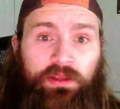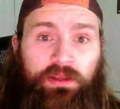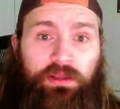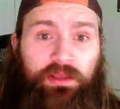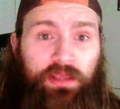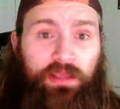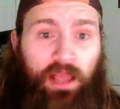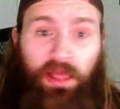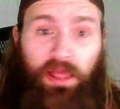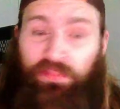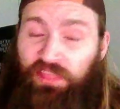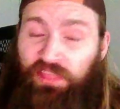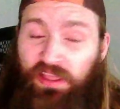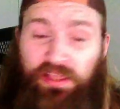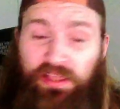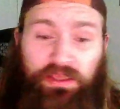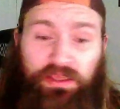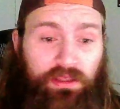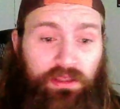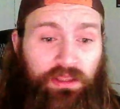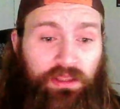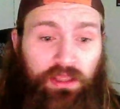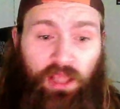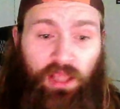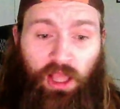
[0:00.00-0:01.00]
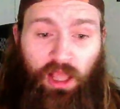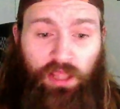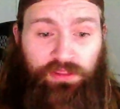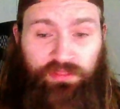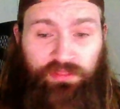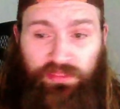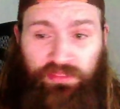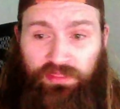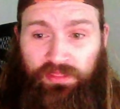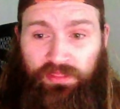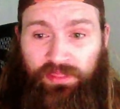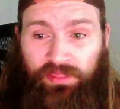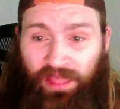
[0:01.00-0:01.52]
I think
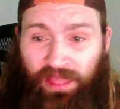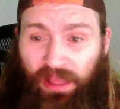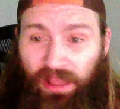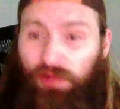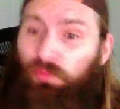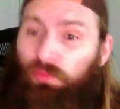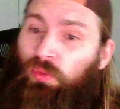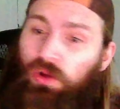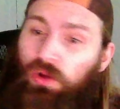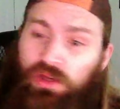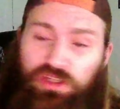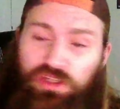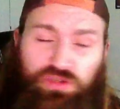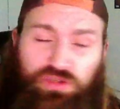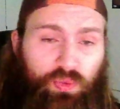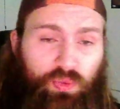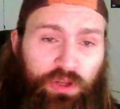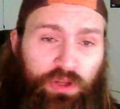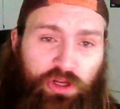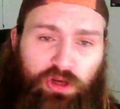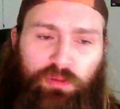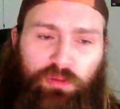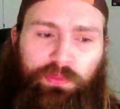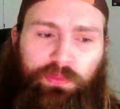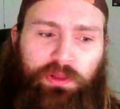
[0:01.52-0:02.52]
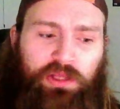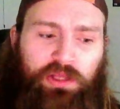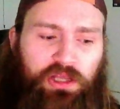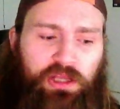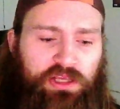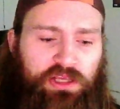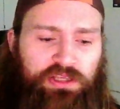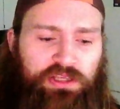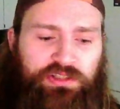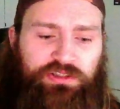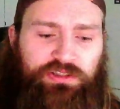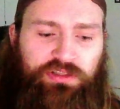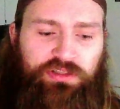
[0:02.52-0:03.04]
that one is weird
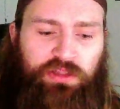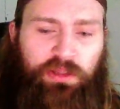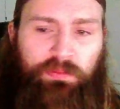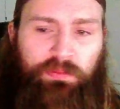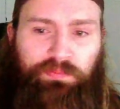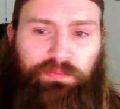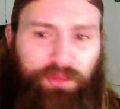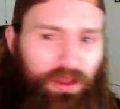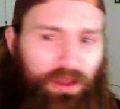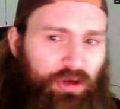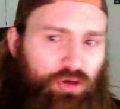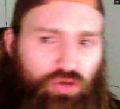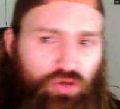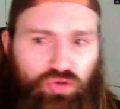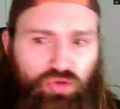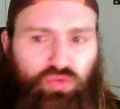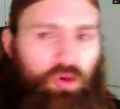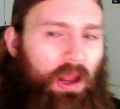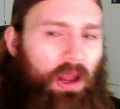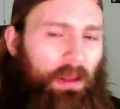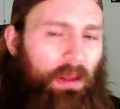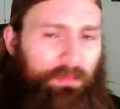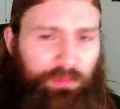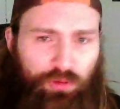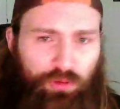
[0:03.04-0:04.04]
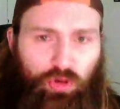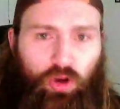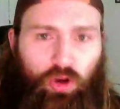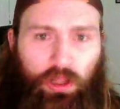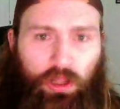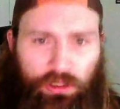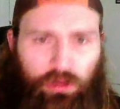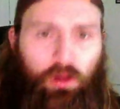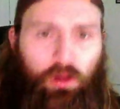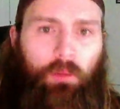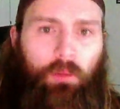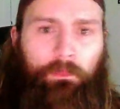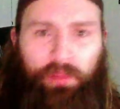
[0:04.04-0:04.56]
because the better grappler,
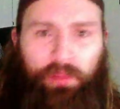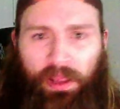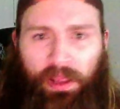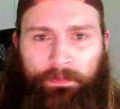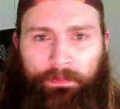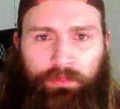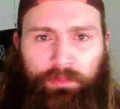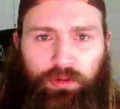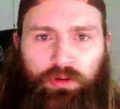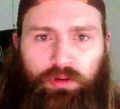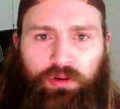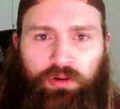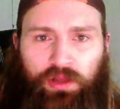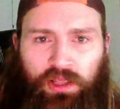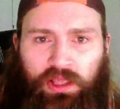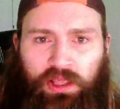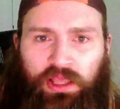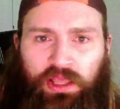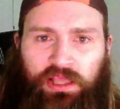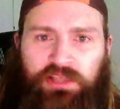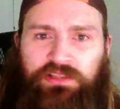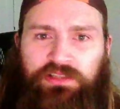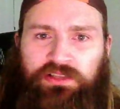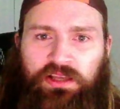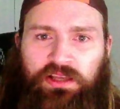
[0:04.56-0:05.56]
like on paper, is